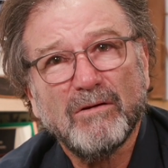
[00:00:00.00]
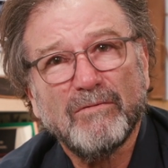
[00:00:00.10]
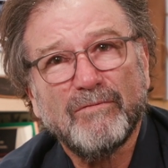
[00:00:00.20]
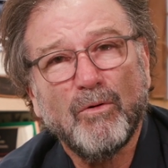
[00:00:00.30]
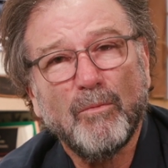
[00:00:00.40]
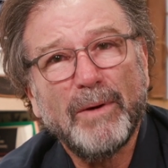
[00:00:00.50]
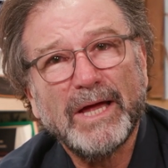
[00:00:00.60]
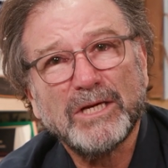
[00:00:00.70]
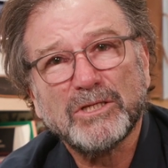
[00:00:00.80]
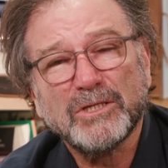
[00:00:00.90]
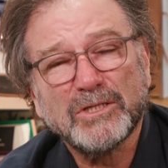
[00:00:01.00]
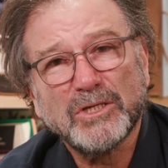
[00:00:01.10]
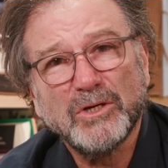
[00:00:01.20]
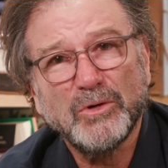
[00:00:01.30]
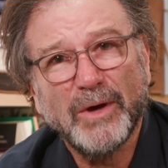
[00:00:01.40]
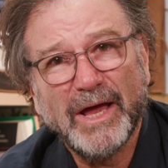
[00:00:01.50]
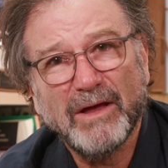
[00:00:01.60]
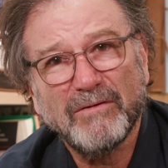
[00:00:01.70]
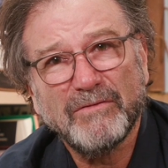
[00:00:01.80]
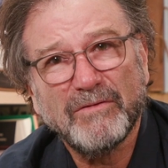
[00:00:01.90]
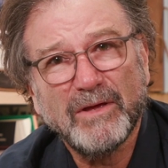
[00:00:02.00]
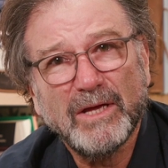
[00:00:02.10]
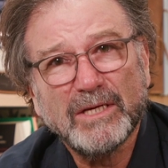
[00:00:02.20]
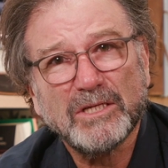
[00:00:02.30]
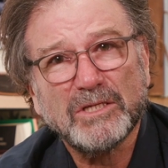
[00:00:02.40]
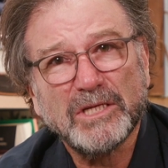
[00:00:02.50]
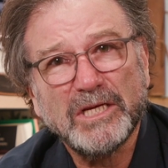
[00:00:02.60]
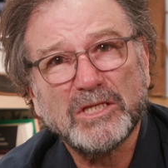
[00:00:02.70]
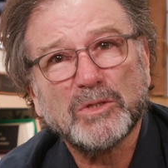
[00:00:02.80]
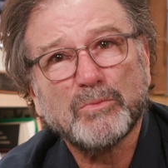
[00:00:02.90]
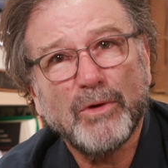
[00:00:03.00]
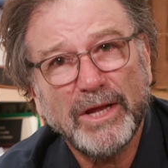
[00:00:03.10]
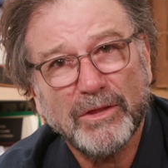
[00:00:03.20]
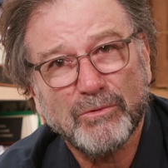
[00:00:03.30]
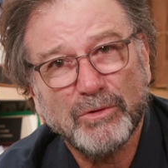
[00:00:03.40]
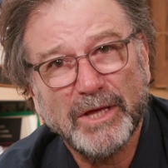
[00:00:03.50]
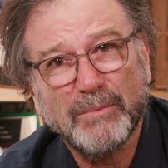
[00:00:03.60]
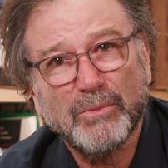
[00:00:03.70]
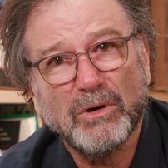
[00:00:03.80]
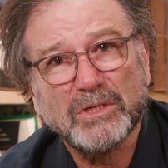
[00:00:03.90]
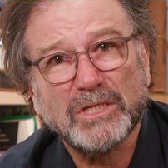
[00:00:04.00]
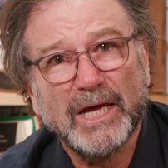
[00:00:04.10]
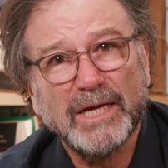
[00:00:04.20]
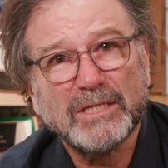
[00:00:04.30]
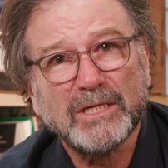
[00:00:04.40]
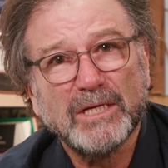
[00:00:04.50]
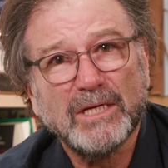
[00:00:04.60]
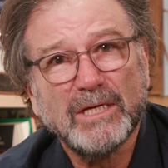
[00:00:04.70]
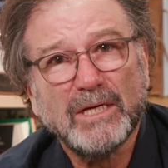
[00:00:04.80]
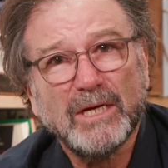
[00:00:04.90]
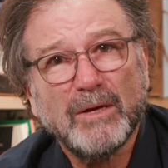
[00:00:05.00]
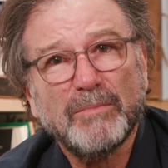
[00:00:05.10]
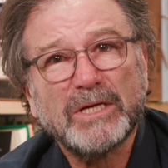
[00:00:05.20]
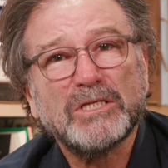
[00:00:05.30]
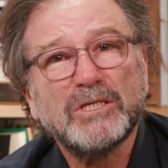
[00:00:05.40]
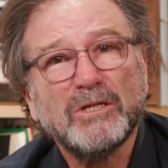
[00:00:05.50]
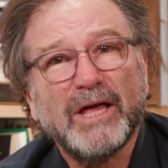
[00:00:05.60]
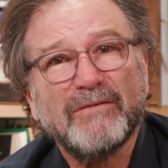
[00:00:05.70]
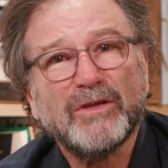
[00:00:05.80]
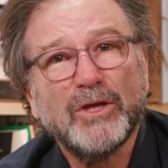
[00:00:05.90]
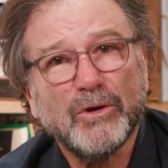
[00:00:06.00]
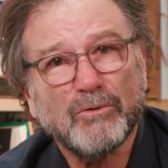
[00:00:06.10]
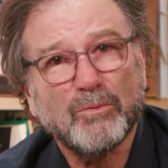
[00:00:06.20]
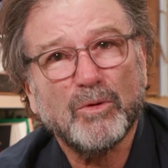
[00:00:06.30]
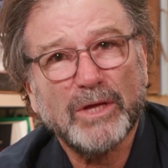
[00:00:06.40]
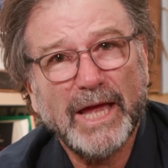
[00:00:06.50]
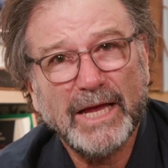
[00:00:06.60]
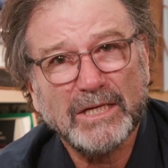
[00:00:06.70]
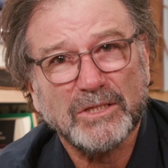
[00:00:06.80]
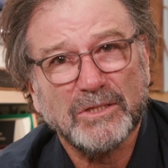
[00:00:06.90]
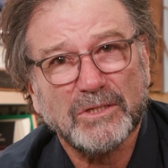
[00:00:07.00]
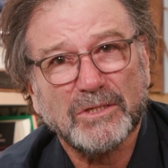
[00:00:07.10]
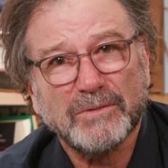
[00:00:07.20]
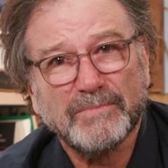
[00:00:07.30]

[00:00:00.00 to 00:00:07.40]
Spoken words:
for patients who have disease spread through their prostate but still have curable cancers.